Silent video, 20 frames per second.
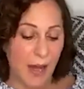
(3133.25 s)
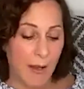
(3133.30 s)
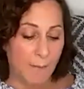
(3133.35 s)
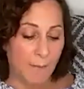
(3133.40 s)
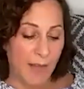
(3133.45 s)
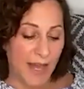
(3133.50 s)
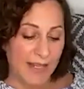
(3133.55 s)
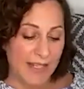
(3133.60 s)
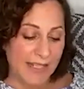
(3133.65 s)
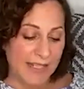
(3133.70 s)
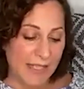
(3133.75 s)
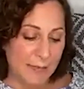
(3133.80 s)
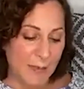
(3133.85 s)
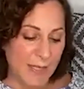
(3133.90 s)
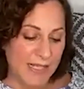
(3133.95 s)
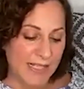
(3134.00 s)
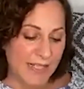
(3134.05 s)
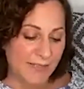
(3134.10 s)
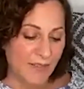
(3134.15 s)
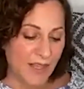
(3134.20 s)
And it
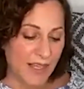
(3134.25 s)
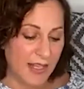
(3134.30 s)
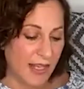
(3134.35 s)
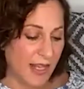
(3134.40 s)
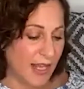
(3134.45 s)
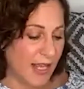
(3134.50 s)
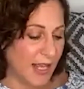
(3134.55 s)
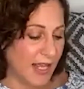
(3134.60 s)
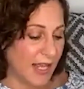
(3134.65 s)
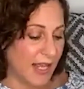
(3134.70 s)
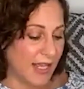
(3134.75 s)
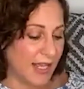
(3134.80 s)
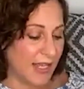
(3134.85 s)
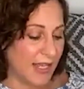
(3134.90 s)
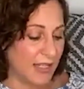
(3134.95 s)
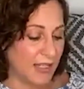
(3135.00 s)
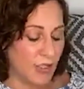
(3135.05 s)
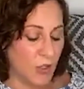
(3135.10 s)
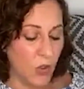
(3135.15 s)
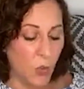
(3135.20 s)
speaks of it
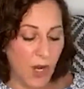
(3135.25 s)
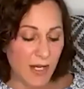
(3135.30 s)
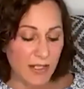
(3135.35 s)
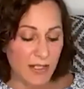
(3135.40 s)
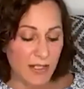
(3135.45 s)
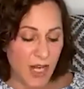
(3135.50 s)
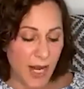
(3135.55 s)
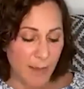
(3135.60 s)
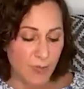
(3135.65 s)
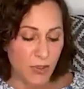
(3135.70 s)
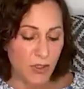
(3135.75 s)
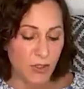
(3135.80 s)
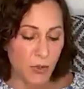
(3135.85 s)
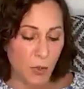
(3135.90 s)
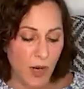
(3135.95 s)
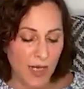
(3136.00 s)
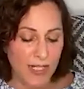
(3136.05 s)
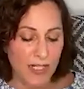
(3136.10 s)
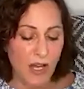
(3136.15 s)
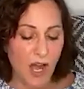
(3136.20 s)
in chapter
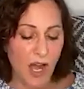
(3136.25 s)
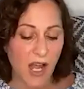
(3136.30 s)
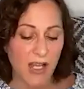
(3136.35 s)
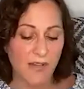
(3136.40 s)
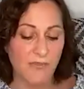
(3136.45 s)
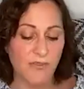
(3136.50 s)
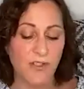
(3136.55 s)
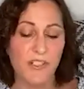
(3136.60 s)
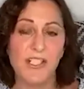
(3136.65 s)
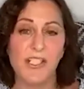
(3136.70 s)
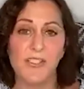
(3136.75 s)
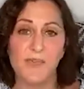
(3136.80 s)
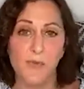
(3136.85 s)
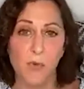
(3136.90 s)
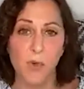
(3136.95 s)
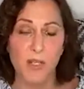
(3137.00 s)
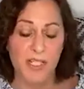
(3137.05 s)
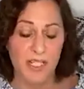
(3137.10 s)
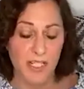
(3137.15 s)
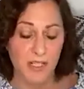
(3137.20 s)
29,
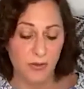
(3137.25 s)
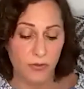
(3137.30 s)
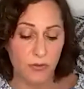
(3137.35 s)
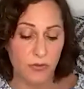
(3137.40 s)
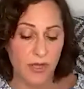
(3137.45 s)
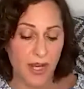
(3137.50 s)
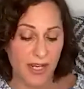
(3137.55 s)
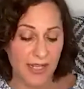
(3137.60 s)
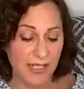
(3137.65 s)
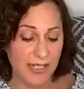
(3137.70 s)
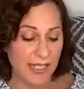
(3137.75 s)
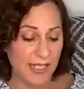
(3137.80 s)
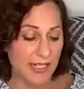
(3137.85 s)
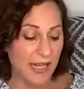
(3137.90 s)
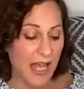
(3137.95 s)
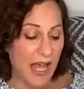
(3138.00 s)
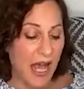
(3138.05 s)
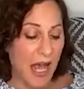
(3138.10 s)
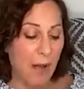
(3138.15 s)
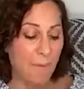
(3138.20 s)
verses 14 through
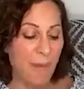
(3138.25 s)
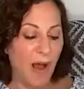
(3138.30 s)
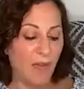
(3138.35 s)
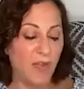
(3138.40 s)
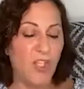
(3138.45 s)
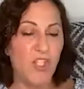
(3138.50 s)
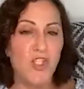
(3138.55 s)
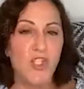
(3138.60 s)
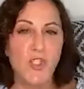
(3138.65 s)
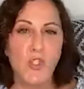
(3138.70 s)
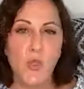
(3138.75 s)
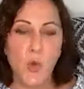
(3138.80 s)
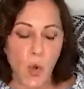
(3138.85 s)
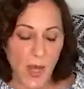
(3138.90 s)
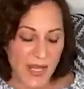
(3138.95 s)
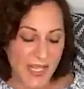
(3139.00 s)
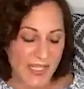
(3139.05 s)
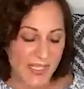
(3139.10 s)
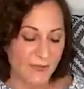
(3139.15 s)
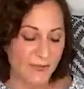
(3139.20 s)
19, about the
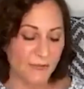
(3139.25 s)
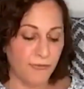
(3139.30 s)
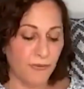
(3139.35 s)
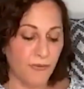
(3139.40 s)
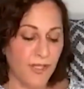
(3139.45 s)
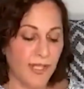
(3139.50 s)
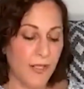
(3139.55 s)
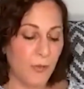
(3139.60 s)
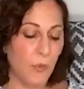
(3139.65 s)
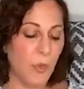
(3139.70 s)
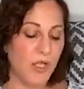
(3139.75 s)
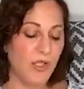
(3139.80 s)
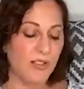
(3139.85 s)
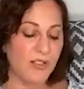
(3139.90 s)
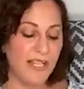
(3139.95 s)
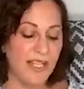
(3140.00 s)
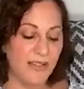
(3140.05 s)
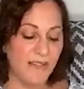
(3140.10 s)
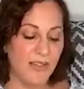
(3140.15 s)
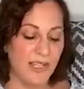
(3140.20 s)
joyous free
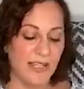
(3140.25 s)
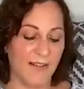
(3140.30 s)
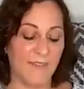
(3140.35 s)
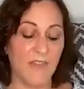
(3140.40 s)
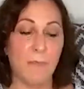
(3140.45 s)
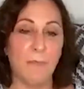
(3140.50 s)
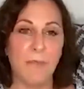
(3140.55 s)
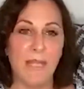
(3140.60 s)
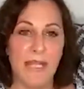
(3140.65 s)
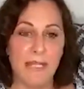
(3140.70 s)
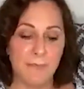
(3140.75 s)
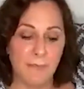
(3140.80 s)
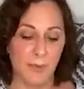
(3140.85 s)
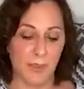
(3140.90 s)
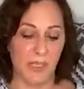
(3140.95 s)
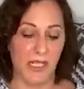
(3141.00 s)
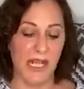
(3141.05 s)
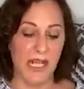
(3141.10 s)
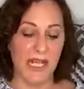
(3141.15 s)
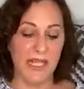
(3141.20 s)
will giving of the
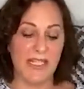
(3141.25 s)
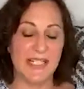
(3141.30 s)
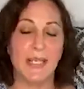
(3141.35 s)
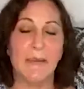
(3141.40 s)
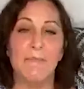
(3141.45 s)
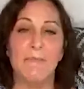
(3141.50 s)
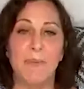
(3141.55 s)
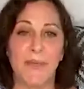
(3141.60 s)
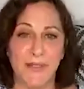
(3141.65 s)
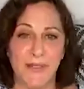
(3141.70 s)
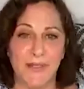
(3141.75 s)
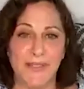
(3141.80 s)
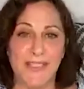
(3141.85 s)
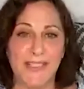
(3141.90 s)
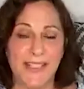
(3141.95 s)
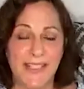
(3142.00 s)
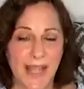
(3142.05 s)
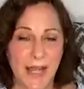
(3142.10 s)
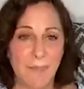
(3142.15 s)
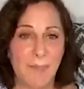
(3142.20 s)
people to
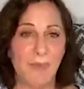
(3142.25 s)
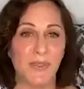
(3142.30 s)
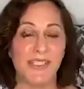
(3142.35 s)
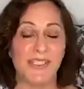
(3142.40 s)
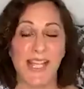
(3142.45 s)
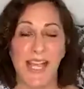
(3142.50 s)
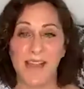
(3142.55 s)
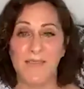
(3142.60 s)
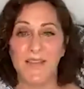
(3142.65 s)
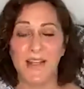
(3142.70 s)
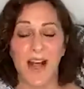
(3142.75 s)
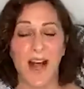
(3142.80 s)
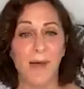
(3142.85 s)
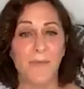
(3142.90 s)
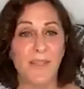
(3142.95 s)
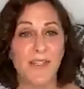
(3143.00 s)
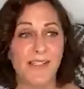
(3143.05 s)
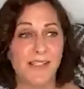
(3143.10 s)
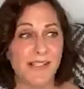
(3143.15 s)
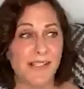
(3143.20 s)
build the temple. David
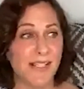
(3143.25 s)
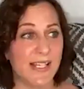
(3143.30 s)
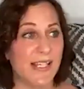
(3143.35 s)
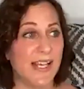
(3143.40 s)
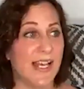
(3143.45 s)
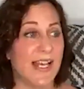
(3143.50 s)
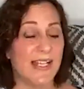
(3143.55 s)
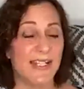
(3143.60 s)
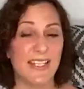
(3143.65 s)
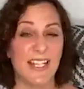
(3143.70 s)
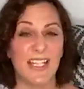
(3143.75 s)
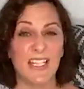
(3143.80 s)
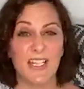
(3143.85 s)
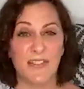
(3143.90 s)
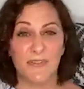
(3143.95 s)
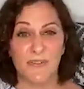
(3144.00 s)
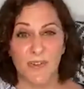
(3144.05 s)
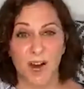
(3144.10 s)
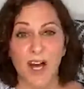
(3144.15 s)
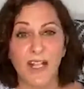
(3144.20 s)
obviously
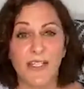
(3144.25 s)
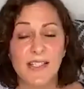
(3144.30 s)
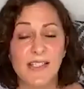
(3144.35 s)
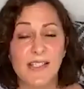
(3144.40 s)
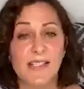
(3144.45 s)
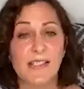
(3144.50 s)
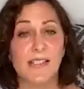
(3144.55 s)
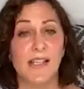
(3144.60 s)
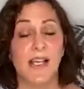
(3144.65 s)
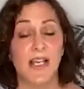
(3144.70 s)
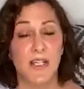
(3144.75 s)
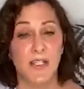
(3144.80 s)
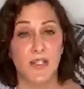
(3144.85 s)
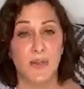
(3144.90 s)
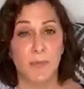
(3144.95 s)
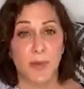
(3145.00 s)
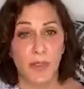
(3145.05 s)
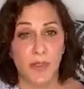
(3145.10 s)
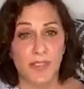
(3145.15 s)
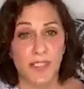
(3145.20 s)
needed funds
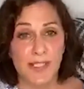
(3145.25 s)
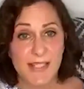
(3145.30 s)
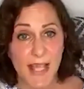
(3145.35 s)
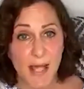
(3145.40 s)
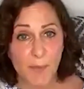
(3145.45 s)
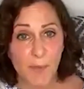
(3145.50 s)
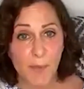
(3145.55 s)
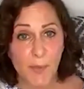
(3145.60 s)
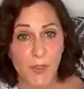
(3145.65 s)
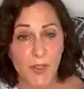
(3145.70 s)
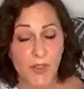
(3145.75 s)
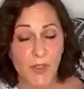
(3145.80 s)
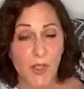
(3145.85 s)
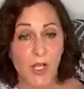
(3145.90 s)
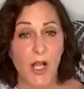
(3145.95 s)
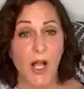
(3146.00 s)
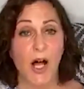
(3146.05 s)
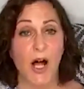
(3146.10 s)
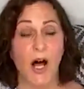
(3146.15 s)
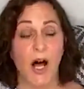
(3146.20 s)
to build the
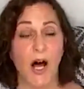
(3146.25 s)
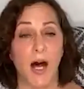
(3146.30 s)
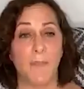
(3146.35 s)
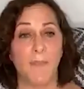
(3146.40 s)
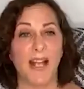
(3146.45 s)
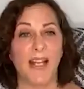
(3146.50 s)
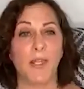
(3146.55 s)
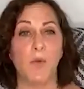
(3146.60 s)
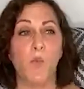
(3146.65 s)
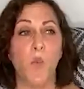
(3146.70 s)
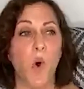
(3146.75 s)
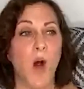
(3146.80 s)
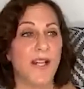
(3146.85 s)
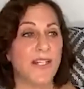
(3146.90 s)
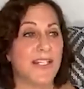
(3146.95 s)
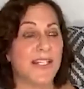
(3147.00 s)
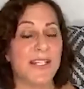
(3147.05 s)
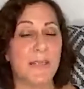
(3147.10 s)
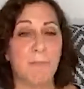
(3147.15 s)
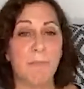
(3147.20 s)
temple. And he
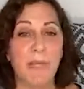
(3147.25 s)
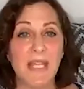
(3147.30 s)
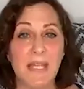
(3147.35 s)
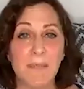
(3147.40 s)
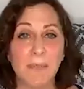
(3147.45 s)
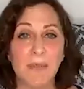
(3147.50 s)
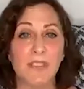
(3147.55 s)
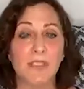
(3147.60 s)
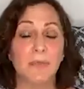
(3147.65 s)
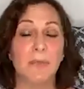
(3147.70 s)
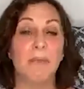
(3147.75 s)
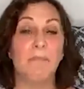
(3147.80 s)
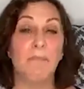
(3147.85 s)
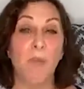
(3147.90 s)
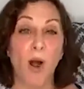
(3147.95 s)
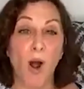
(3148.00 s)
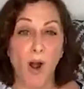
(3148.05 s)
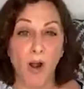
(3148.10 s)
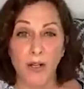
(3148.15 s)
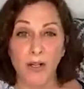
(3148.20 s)
wanted the people to
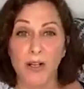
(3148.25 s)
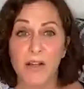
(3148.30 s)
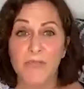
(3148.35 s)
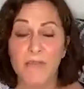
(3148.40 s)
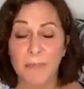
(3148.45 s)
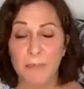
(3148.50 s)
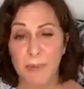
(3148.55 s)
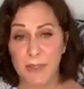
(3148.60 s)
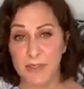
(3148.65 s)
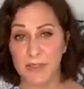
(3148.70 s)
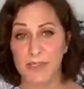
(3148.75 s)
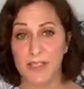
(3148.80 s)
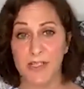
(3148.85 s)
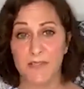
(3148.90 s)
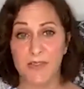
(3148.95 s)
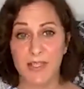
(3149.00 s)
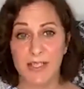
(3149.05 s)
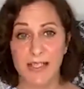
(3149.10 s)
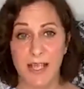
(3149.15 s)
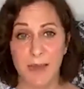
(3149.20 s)
be part of the
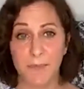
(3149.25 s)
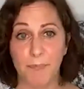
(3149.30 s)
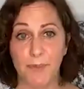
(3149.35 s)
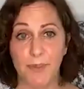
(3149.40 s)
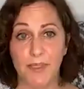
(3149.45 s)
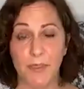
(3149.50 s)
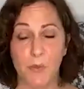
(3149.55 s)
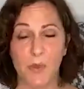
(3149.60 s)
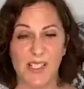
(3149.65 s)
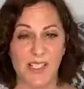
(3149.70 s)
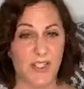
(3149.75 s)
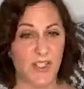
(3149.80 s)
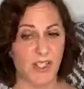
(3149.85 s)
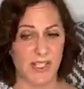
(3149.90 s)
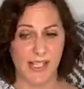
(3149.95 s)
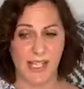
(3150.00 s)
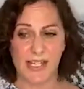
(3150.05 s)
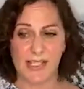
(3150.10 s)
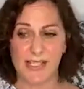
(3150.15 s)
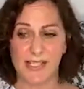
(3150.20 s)
building of the temple. It
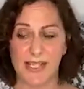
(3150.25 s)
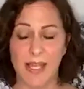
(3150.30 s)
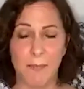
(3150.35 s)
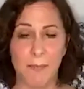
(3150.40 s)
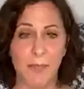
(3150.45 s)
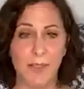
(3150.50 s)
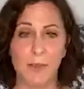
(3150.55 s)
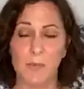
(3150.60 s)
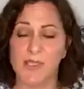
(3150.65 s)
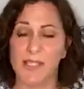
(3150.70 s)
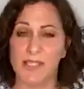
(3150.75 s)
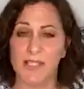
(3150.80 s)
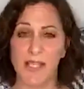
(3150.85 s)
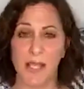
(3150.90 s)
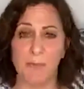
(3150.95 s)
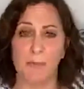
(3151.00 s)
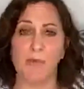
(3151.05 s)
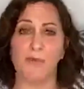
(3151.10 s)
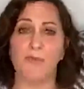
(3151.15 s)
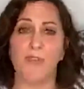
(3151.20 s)
wasn't just his temple, it was a
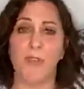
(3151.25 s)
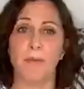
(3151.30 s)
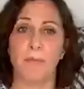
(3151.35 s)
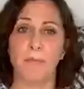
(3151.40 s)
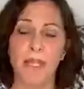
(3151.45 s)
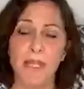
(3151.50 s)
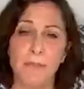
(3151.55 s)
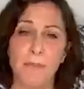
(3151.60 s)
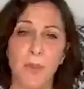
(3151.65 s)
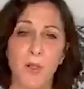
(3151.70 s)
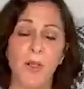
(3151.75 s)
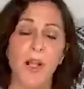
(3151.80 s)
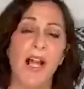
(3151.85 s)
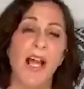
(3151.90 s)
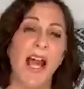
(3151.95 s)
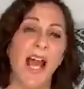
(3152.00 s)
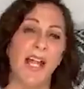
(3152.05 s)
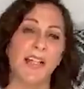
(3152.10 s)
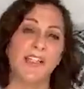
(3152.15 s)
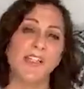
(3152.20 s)
temple for the
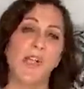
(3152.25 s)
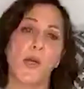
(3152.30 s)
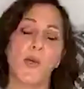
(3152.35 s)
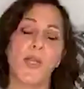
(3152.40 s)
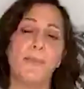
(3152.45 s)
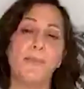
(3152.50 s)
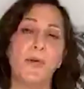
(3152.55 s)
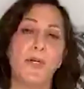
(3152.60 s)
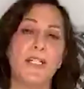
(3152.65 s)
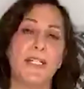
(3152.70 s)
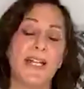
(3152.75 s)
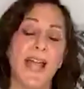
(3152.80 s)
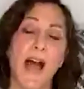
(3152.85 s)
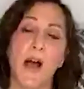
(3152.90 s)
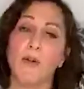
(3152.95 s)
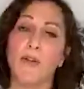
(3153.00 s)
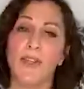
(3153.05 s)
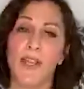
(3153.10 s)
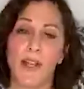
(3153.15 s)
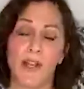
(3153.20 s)
people. And so he put
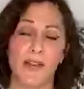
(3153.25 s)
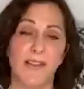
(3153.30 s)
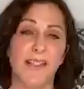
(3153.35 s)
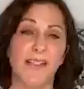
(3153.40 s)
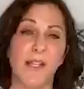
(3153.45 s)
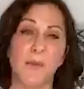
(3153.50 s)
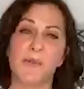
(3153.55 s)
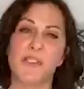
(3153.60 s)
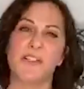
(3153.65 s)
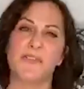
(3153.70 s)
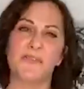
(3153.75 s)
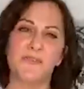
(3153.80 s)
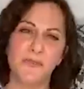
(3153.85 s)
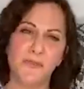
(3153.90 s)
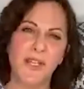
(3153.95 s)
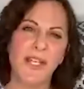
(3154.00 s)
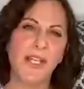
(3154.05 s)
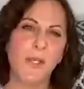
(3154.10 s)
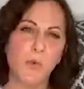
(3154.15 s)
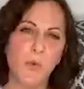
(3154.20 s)
it out there that there was a
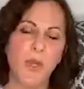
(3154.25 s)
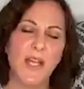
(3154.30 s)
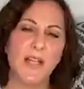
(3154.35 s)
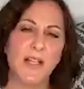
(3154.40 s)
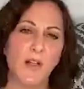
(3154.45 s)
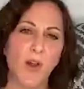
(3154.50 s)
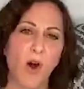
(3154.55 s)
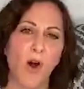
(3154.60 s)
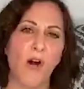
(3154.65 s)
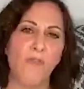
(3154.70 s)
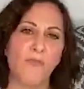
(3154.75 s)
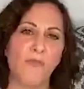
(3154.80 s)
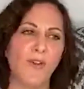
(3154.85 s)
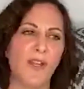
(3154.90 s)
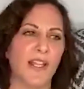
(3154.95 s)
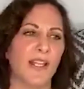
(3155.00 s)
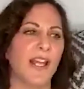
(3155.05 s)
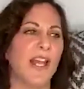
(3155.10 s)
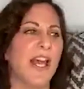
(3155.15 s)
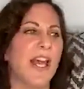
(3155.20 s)
free will
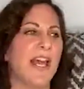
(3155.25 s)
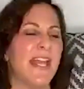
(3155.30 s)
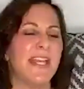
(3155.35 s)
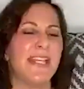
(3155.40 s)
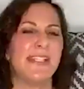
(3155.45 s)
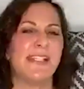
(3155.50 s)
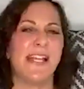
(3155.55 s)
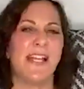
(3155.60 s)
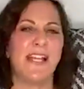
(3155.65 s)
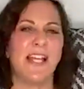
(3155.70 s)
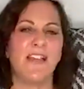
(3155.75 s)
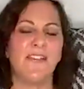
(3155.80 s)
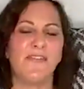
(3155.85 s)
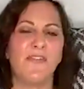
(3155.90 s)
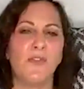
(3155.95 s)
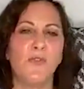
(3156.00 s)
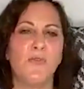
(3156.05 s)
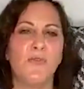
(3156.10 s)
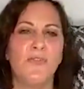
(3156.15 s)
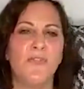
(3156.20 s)
offering. He said,
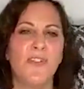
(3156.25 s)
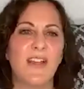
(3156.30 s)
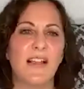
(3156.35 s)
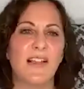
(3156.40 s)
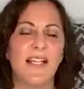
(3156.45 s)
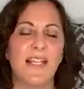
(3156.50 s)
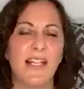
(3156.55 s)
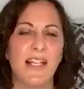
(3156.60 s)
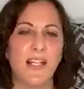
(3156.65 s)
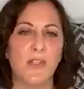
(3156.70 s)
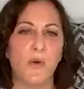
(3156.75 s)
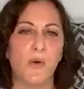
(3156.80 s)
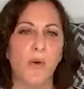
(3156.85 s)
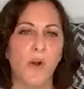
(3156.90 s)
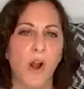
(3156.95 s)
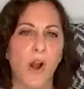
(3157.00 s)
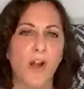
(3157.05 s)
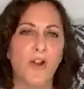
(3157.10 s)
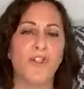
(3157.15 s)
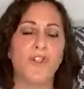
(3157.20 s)
if you feel it in
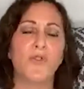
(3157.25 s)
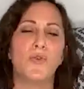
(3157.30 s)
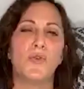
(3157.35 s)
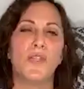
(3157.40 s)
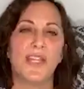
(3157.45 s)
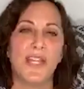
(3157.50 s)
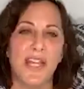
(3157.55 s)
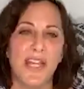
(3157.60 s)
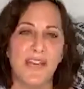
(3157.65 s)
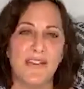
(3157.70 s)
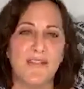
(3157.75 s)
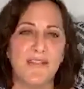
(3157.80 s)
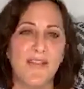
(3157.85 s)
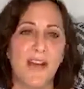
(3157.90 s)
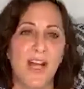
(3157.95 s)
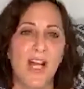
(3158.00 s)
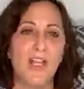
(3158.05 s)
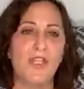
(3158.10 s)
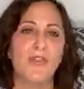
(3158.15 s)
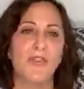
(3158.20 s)
your heart to
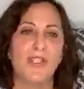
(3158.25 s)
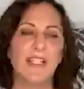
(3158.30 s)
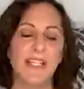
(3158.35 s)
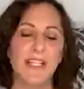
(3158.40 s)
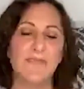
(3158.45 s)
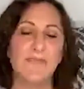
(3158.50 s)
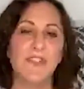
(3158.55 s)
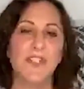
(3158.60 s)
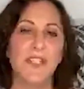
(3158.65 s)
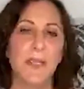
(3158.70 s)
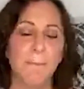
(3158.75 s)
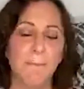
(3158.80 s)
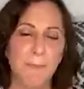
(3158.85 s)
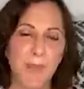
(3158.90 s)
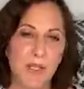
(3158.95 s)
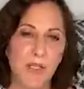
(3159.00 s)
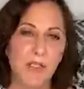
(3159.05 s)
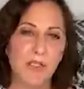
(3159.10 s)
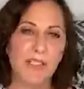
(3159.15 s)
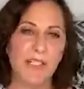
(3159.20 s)
give to
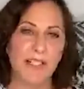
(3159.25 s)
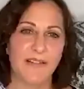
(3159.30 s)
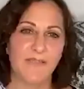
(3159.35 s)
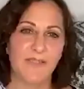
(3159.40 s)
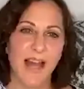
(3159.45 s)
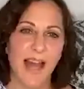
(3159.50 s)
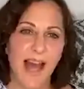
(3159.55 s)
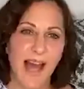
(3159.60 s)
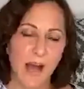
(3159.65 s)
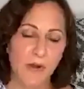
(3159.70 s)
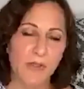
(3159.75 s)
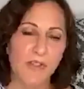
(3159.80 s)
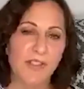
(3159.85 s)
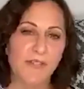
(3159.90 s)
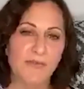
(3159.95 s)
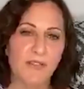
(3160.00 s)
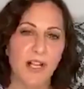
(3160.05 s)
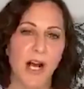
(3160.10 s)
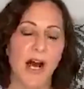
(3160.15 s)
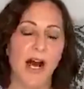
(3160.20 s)
the building of the
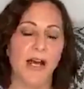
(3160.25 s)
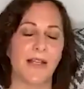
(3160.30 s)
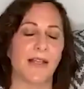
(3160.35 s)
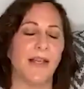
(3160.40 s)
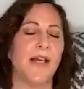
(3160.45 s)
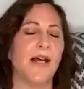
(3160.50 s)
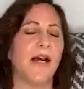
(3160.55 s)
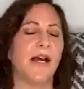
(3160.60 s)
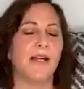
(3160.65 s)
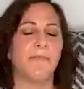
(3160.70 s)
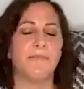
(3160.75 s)
house of God,